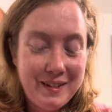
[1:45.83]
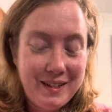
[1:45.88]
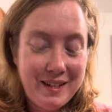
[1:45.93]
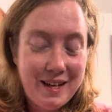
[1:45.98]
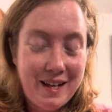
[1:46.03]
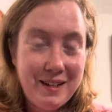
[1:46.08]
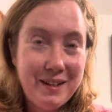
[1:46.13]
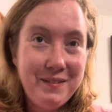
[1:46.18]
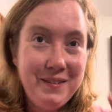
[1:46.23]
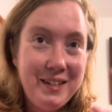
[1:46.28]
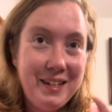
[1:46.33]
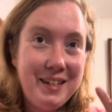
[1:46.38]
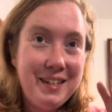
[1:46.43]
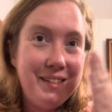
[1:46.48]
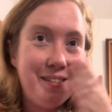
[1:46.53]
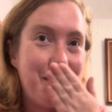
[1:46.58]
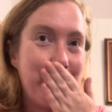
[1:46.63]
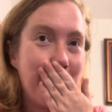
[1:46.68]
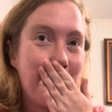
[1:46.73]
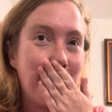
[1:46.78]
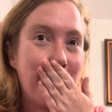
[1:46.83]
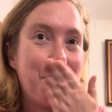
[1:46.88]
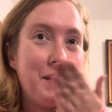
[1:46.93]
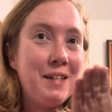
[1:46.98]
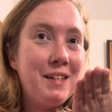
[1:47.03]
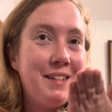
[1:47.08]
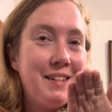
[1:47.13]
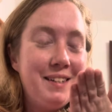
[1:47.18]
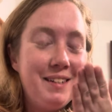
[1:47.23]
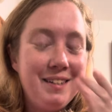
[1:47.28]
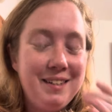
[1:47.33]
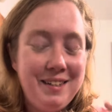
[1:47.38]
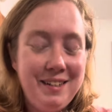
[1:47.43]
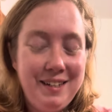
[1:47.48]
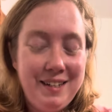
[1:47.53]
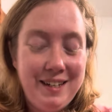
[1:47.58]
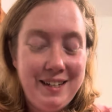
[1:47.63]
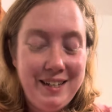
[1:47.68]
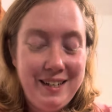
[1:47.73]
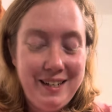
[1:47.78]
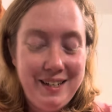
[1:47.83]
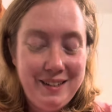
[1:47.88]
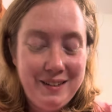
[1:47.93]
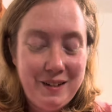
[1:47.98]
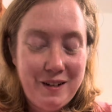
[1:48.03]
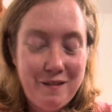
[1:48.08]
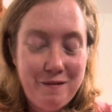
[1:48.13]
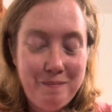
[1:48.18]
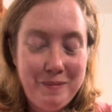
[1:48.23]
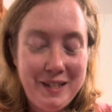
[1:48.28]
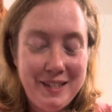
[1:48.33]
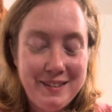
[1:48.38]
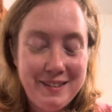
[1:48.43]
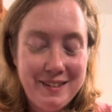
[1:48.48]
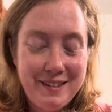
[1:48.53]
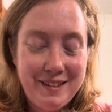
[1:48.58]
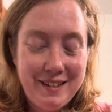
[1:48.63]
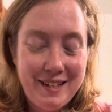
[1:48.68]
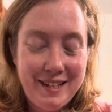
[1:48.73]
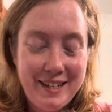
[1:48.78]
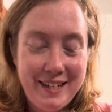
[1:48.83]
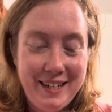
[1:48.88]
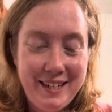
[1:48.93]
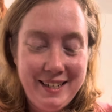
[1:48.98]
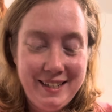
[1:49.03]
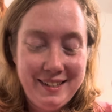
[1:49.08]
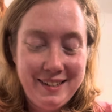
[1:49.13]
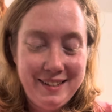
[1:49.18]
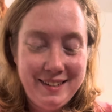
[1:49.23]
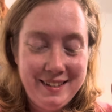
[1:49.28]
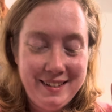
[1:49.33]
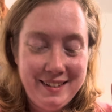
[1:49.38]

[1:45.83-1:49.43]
I love you guys good night love peace and light